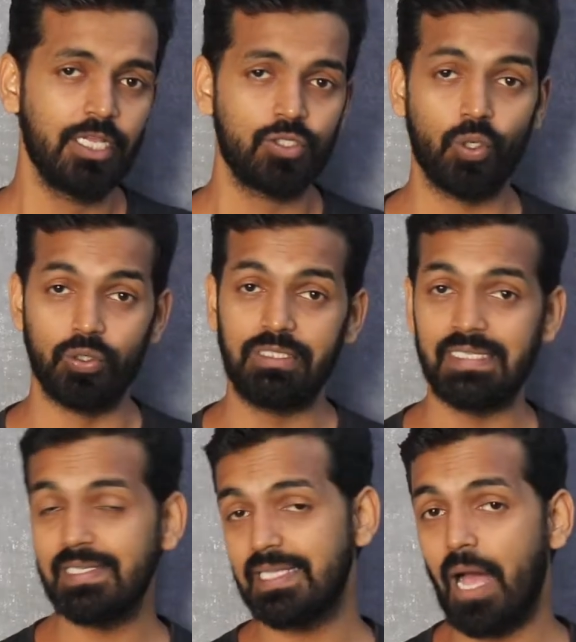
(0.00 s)
So
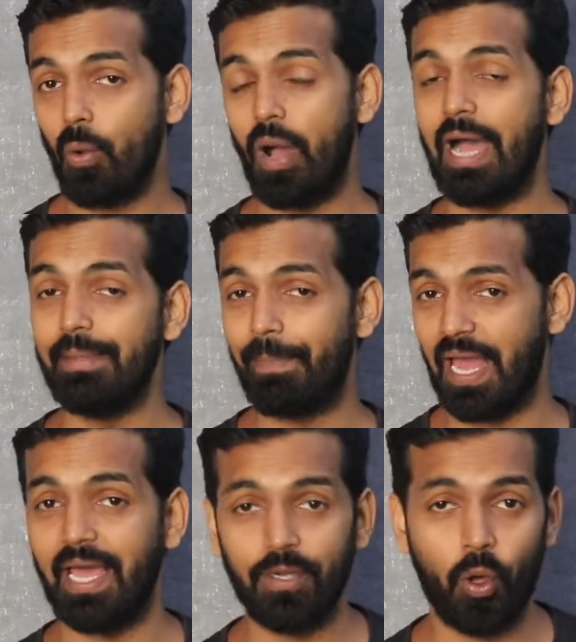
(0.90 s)
this is how I
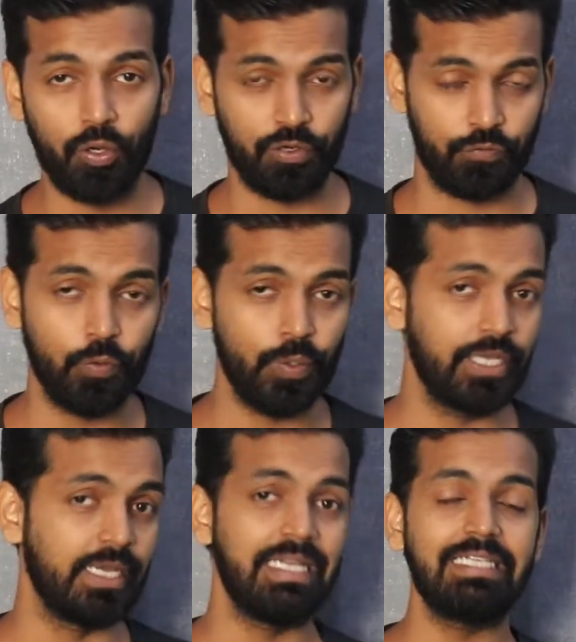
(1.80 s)
plan on
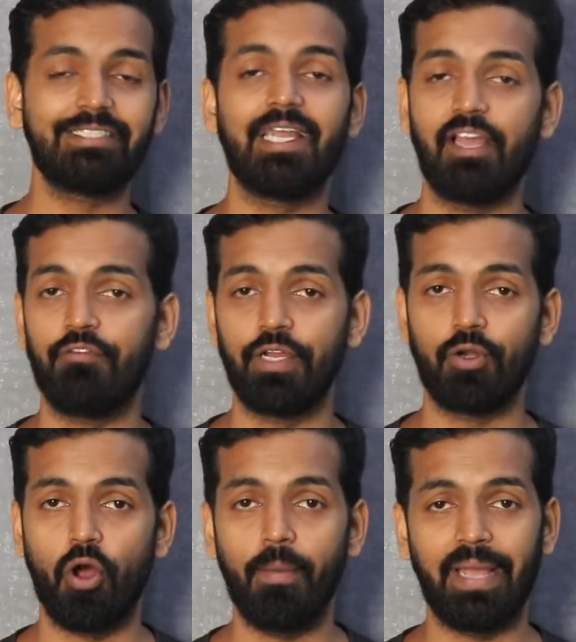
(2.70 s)
reviewing each and every
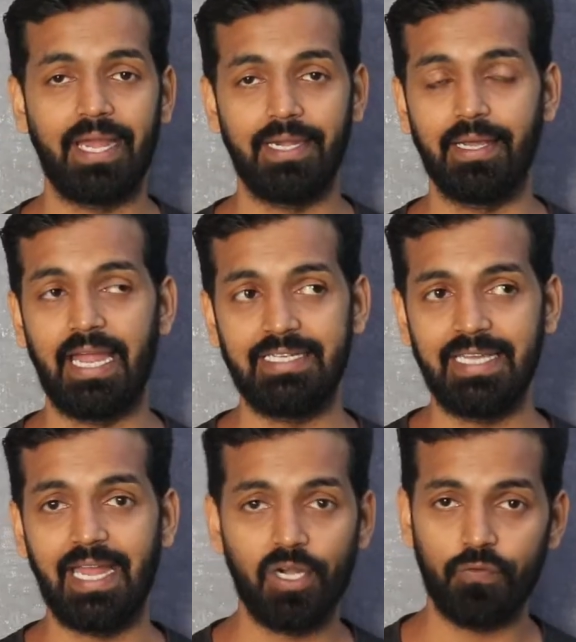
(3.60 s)
ROM, and at
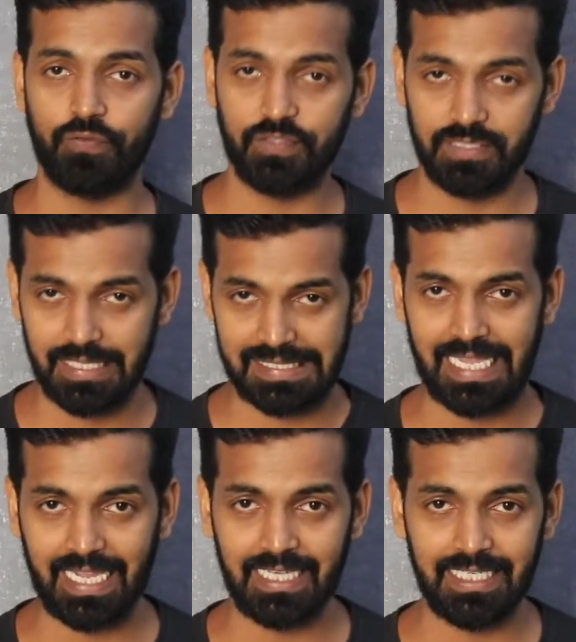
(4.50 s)
the end of the
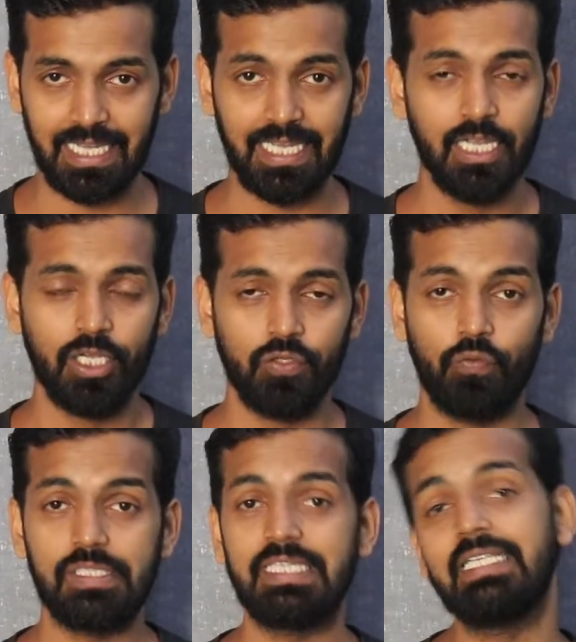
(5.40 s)
second day you
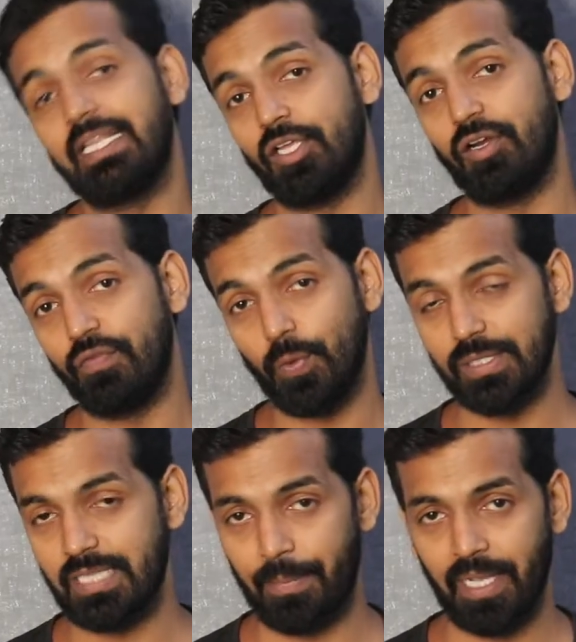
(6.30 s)
will see that the review
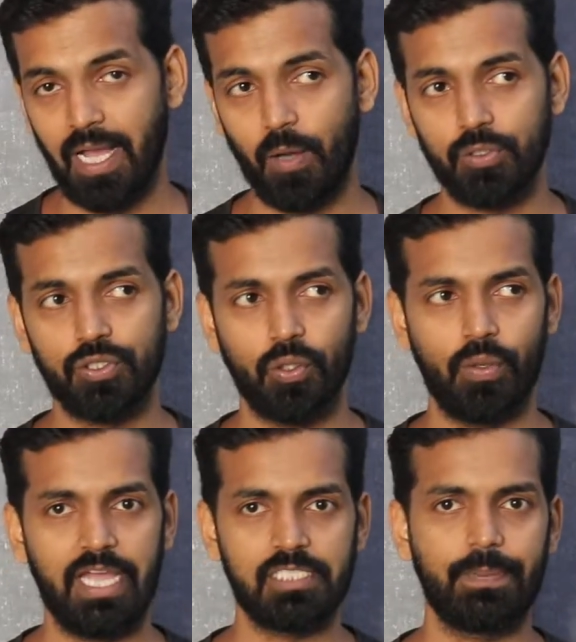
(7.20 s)
is coming out. So
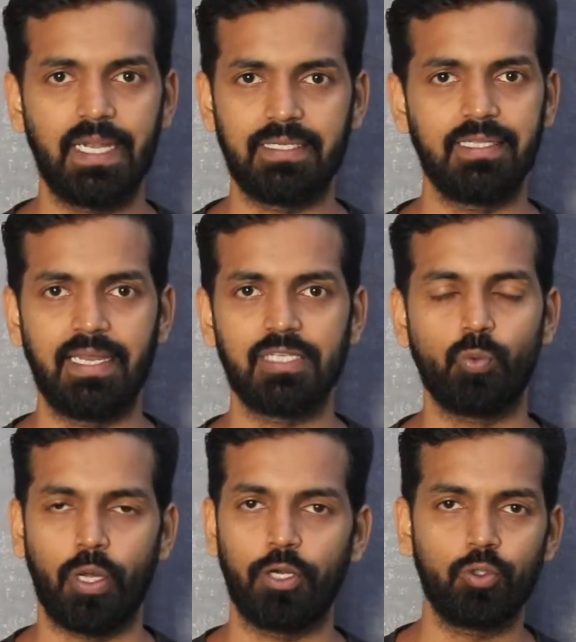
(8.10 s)
expect in the next
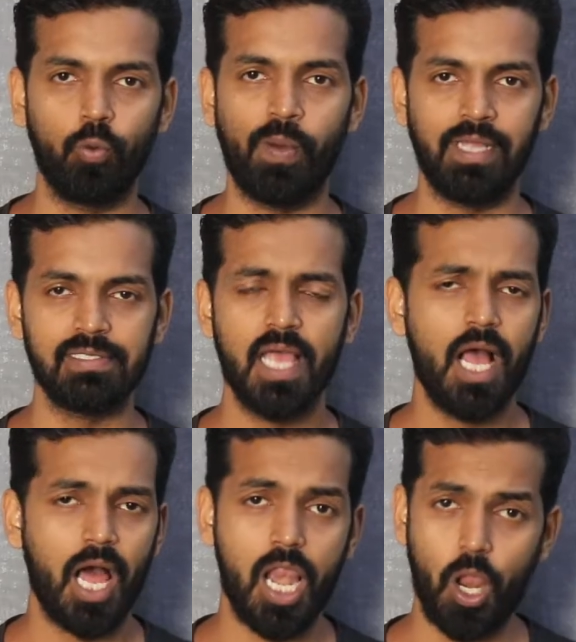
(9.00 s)
1 or 2 months
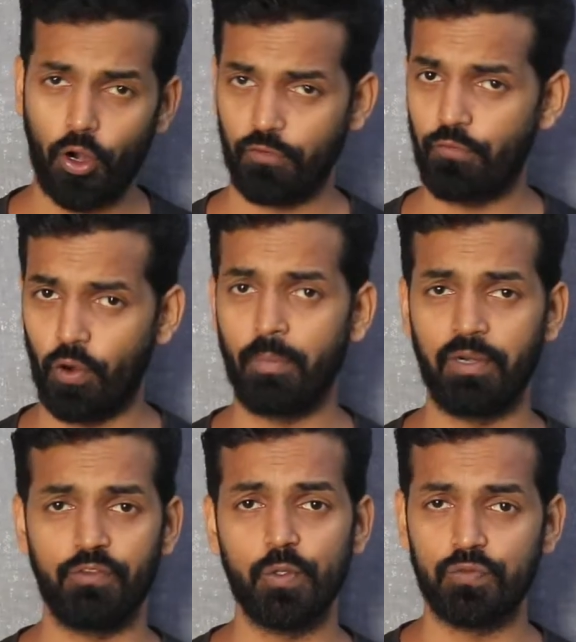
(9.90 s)
a lot of ROM
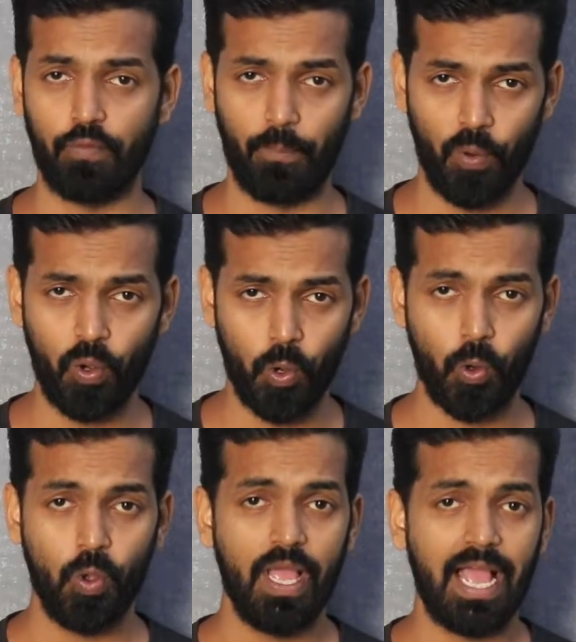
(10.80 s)
reviews for
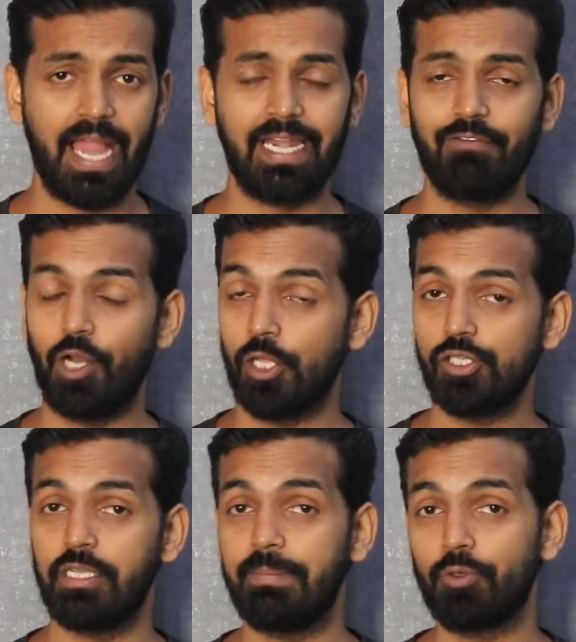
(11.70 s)
Poco, and I will
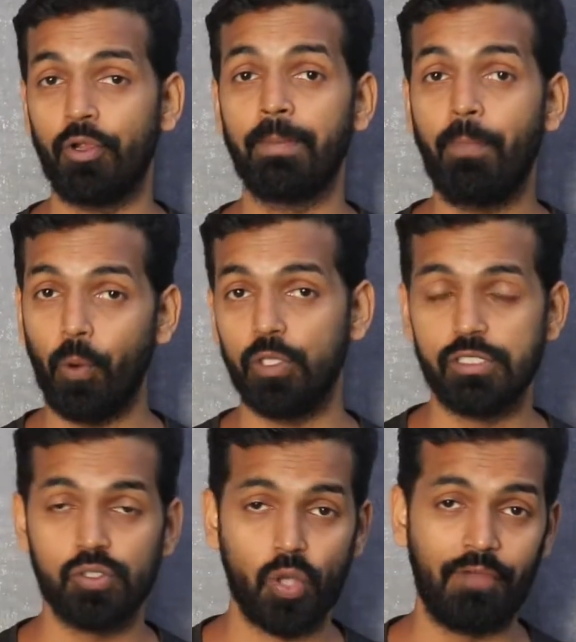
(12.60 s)
also keep throwing
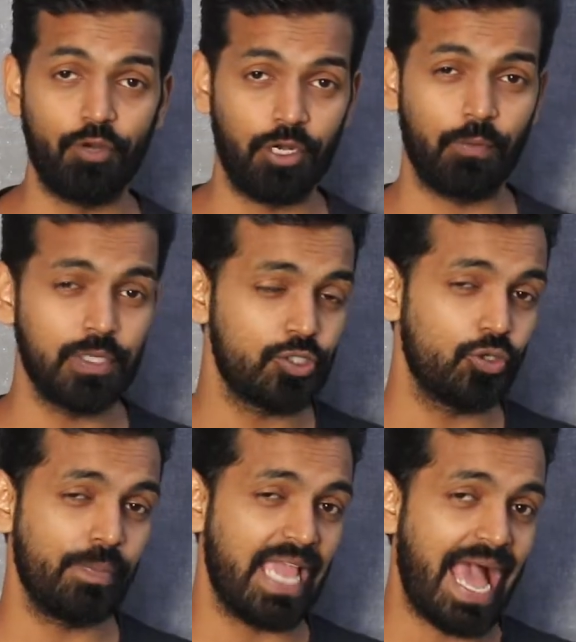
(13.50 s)
polls, so I would request you
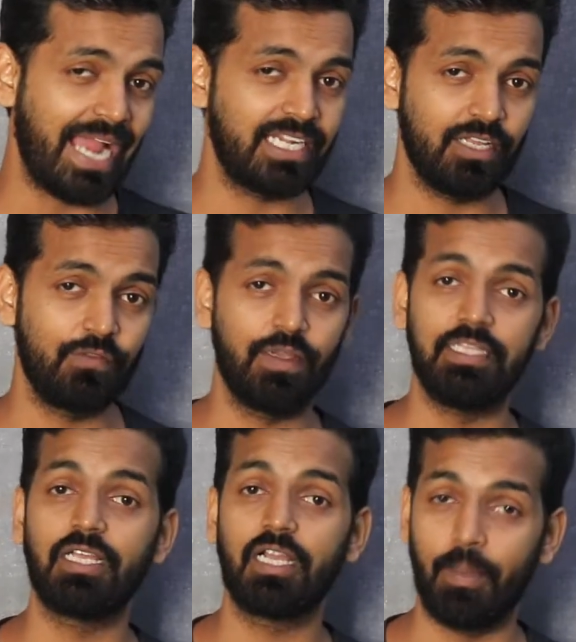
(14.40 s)
to be active
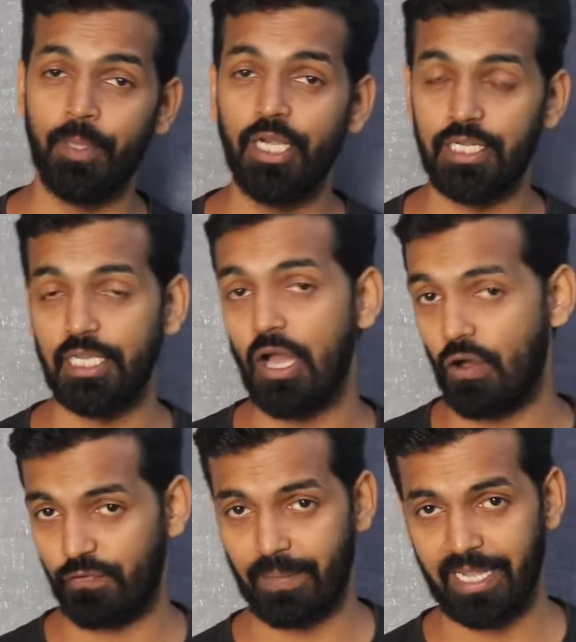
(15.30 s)
in the community
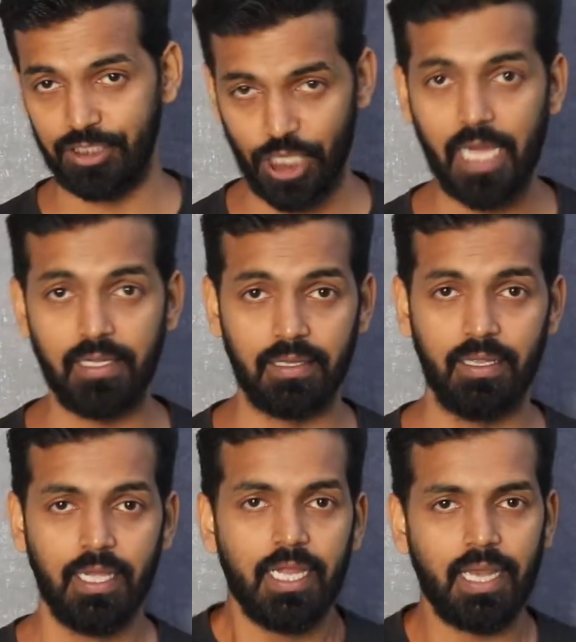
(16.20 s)
of my channel.
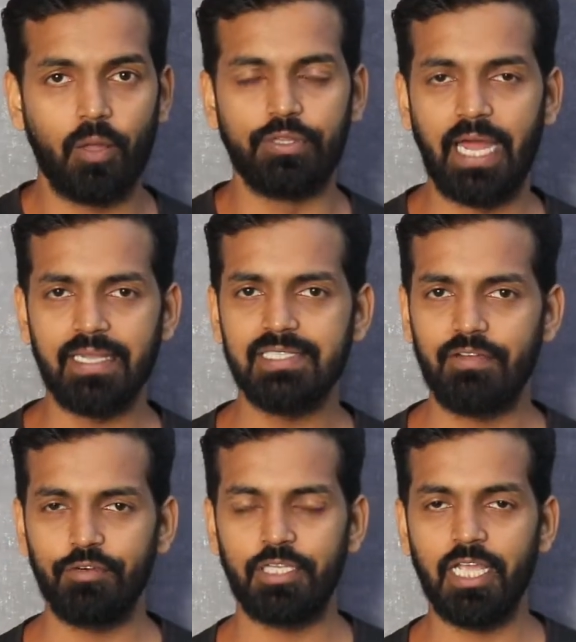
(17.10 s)
Now that is
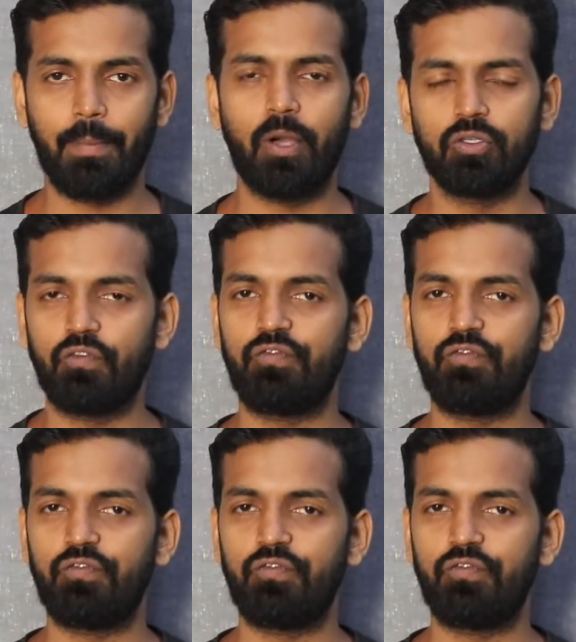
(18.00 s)
everything about the